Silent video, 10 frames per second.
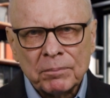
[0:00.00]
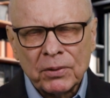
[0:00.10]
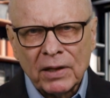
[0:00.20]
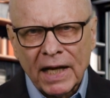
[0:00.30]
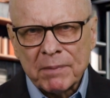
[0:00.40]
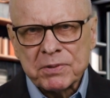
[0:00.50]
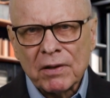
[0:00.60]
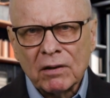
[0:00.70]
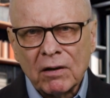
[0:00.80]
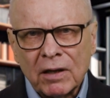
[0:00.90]
Perhaps
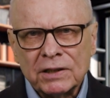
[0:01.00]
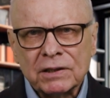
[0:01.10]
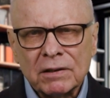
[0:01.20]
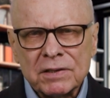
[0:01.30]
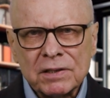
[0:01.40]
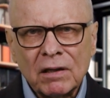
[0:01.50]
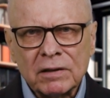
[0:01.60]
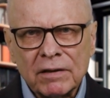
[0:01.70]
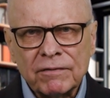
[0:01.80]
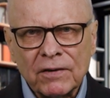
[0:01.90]
the large
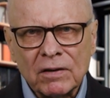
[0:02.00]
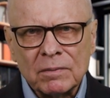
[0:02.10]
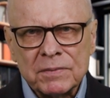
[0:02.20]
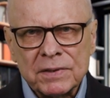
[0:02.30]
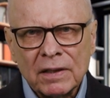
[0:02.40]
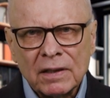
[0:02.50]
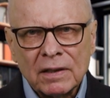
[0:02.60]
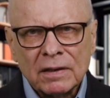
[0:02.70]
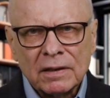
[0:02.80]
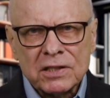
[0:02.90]
consulting firms,
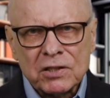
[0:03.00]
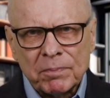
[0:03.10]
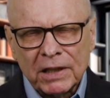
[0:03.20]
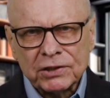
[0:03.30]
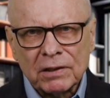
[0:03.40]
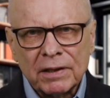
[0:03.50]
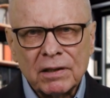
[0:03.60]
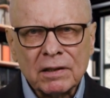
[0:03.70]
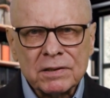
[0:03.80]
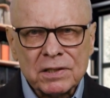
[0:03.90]
especially
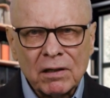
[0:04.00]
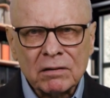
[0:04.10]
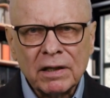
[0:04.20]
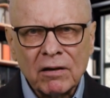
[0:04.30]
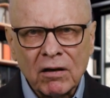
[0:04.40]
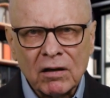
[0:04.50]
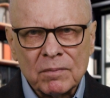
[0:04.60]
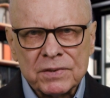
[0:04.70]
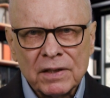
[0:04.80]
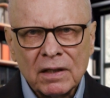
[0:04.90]
the consulting
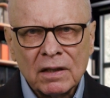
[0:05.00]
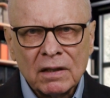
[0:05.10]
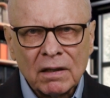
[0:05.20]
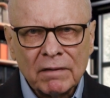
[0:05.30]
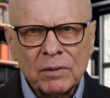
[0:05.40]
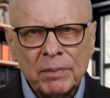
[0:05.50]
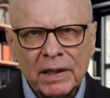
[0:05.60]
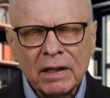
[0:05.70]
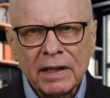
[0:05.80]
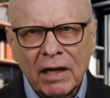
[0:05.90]
arms of the
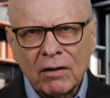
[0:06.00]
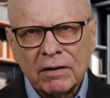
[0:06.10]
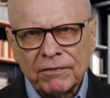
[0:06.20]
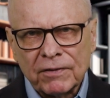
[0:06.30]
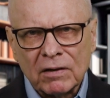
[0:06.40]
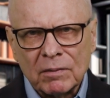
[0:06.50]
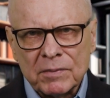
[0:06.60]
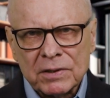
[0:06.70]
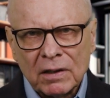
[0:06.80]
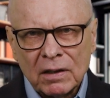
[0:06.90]
big accounting
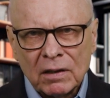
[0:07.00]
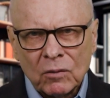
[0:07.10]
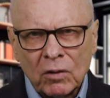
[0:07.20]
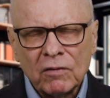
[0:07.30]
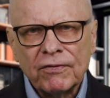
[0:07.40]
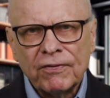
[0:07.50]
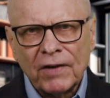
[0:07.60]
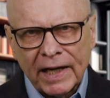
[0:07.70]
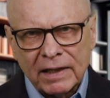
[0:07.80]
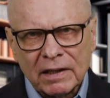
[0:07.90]
firms, will
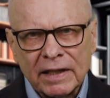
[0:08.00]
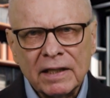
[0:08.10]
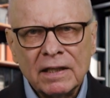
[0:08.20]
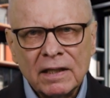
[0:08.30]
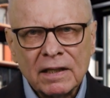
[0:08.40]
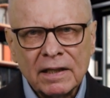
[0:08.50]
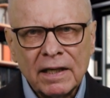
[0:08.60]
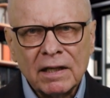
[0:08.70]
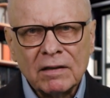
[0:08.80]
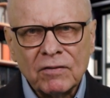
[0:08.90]
finally
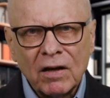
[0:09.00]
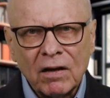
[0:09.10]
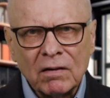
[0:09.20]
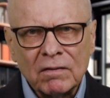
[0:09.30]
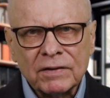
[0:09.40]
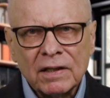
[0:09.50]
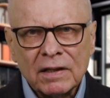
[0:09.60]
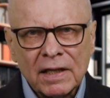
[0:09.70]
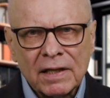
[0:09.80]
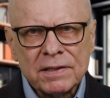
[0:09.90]
get involved
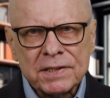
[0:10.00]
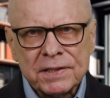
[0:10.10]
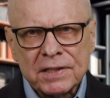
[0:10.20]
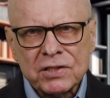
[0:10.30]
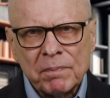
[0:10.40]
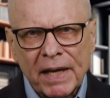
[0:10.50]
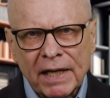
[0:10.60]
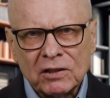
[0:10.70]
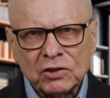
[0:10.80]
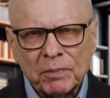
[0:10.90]
and assist
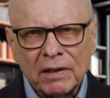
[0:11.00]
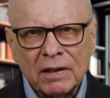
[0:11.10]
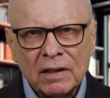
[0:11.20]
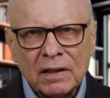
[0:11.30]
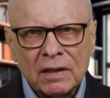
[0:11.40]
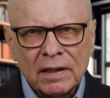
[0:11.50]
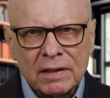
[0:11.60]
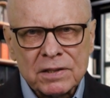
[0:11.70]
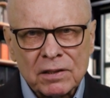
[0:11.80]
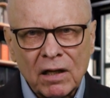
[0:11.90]
management
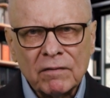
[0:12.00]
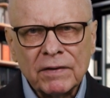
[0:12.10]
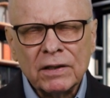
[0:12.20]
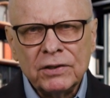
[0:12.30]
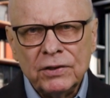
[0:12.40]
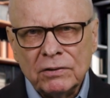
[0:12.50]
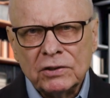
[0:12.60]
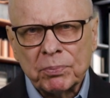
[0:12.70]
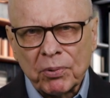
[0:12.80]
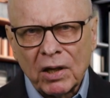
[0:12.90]
in solving a
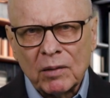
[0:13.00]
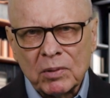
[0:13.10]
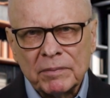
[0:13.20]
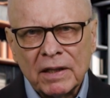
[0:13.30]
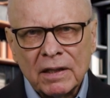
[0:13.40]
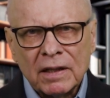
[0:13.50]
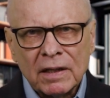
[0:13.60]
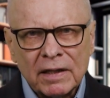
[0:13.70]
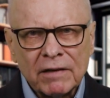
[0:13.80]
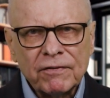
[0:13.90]
huge problem
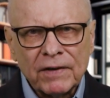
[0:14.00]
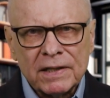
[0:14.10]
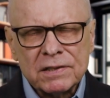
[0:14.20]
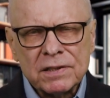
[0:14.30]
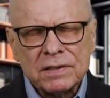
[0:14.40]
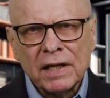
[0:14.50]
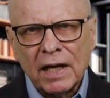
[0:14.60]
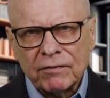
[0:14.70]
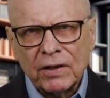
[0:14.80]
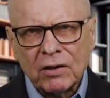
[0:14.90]
that faces
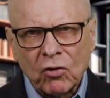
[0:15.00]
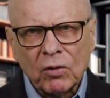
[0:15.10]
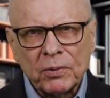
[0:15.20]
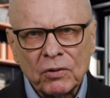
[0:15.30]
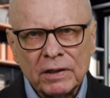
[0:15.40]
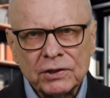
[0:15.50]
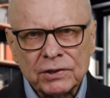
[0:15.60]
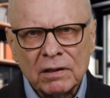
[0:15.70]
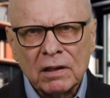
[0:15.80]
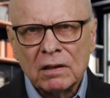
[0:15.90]
every
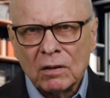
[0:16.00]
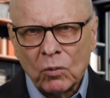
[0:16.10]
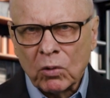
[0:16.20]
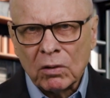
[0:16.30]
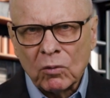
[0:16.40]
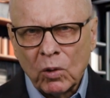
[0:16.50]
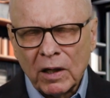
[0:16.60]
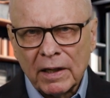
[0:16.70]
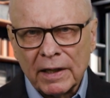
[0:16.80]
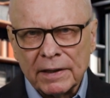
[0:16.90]
corporation
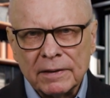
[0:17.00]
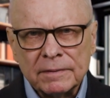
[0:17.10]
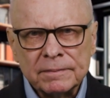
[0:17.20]
worldwide.